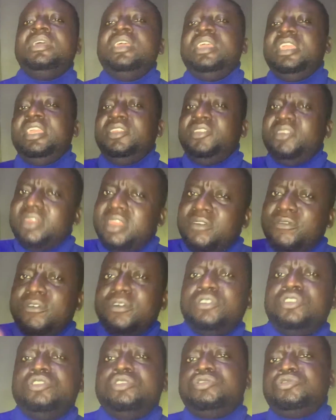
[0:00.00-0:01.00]
in order for
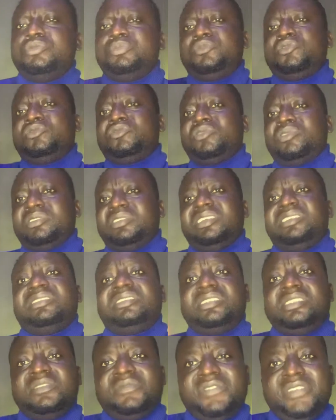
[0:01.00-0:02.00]
you to suggest
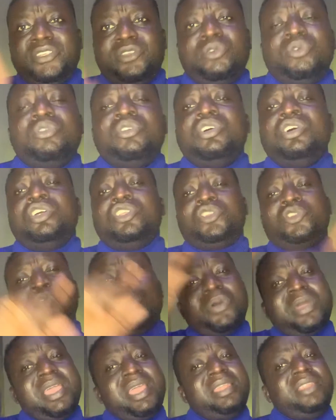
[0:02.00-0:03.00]
this video to
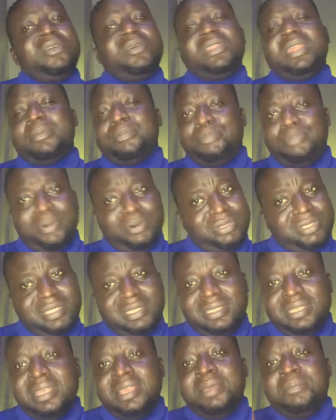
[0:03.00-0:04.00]
any other
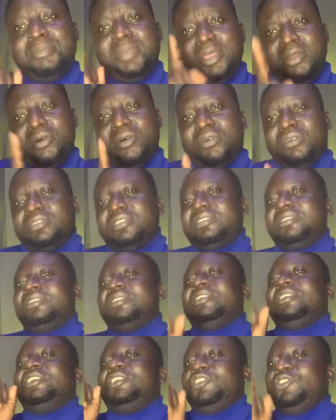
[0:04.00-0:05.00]
person, because
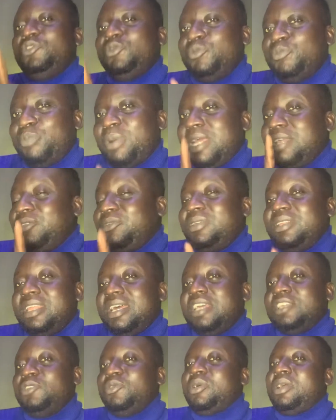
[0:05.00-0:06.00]
by doing
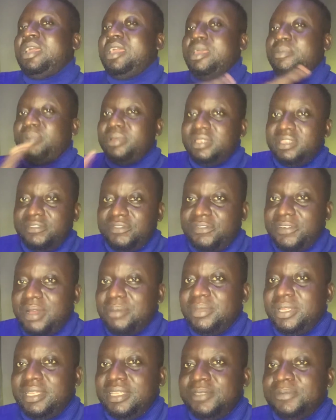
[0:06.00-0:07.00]
that you are helping the
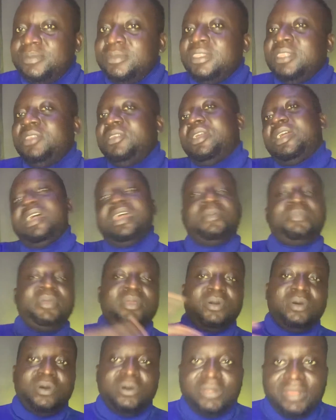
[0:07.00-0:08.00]
family, you're helping
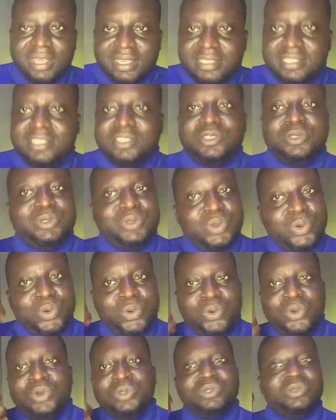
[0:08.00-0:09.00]
others to
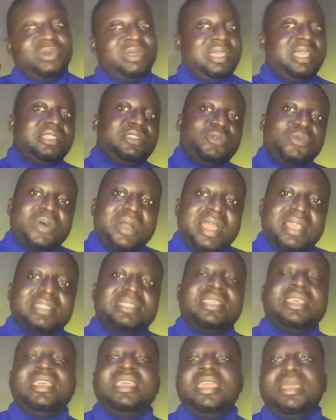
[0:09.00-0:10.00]
know, to get wise
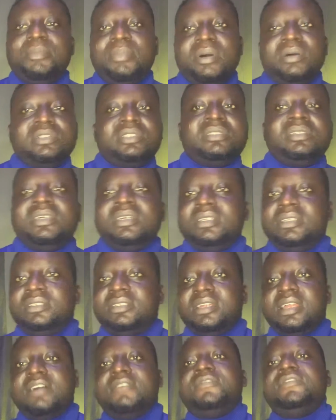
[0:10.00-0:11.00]
about
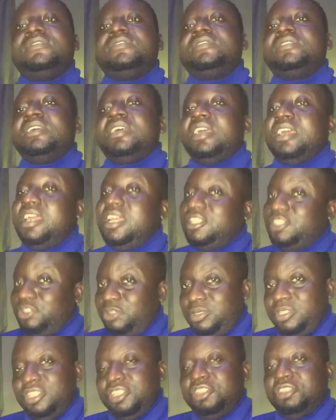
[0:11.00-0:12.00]
travels
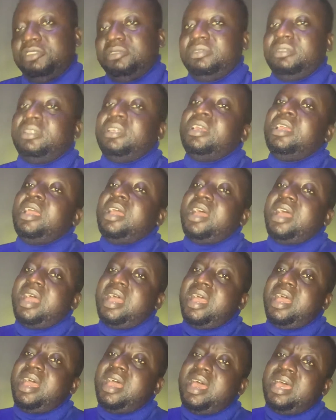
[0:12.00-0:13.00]
education.
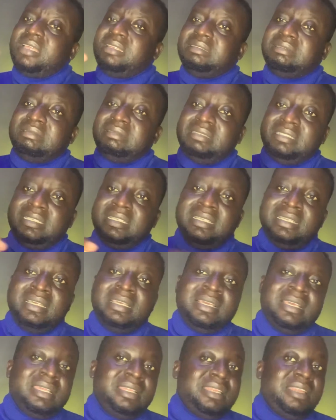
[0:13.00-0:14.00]
And
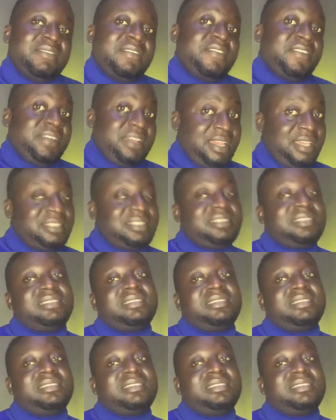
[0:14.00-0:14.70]
never forget,